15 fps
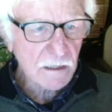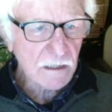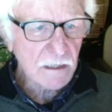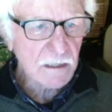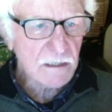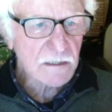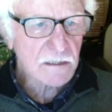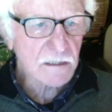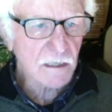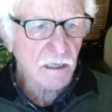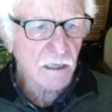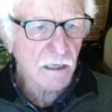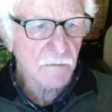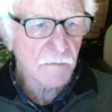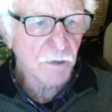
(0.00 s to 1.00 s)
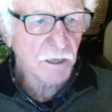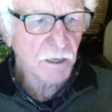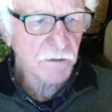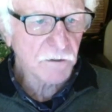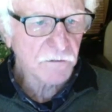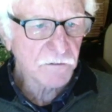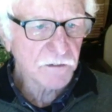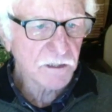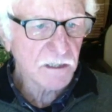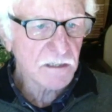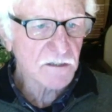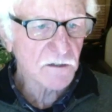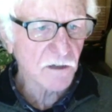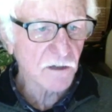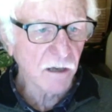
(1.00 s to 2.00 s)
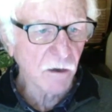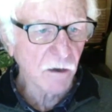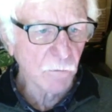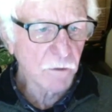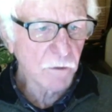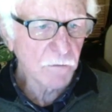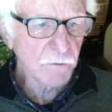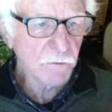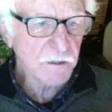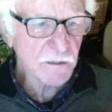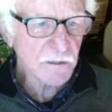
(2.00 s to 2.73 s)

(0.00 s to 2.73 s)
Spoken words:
is part of the Israel lobby, but is